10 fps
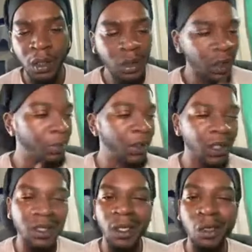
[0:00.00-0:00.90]
Just
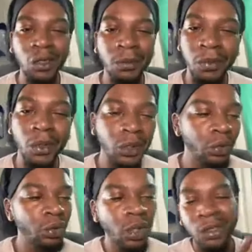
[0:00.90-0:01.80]
because they don't support
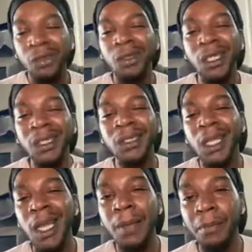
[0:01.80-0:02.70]
you does
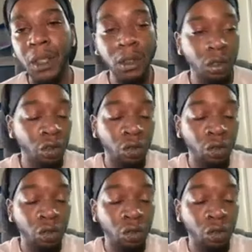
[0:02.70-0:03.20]
not mean that